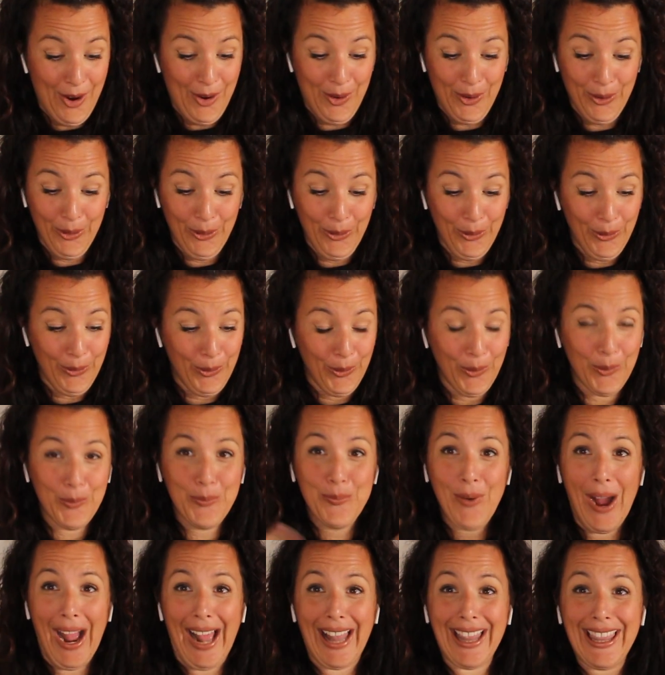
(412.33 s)
Oh,
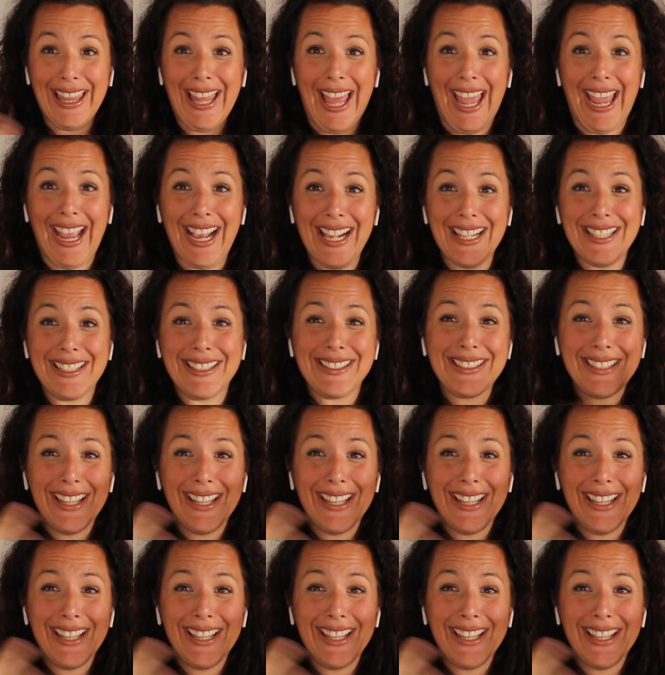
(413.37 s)
my legs.